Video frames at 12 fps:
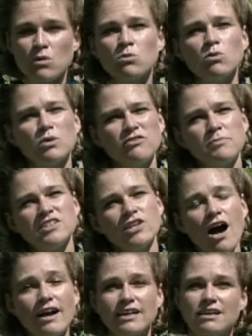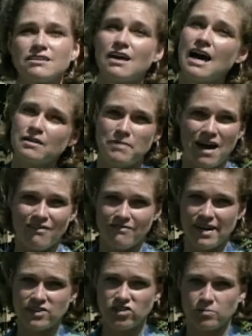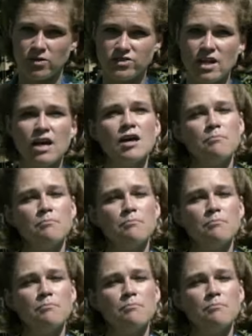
Well, we've been talking a lot about vegetables,